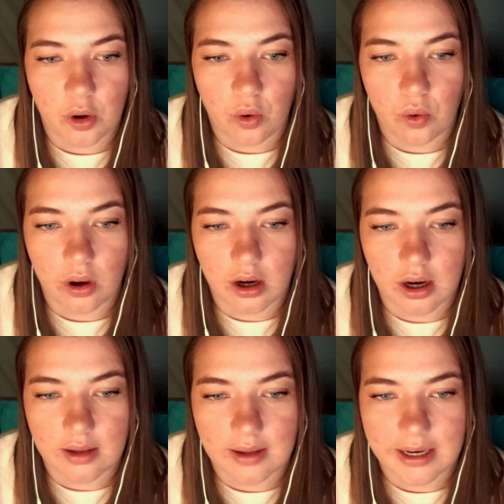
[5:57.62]
Or
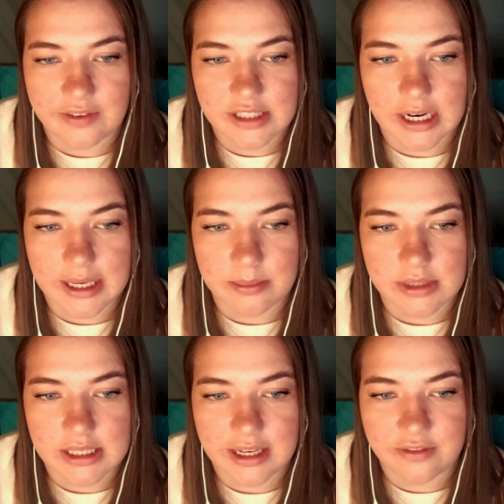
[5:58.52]
a lot of
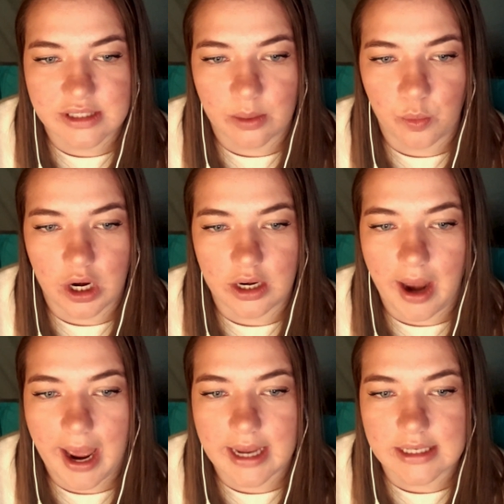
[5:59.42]
times if someone
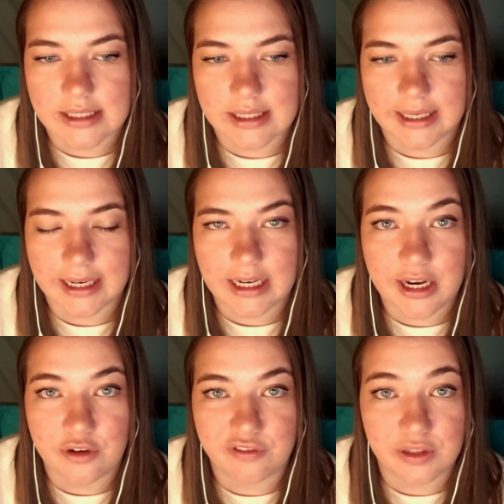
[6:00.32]
has like an
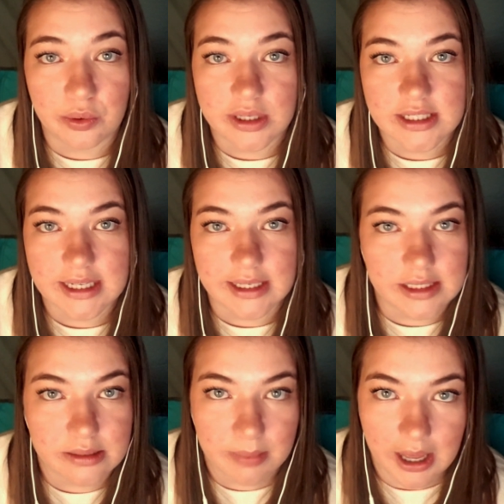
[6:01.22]
influencing
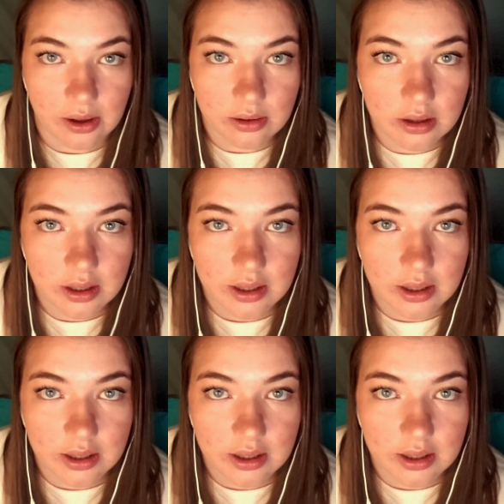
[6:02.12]
spell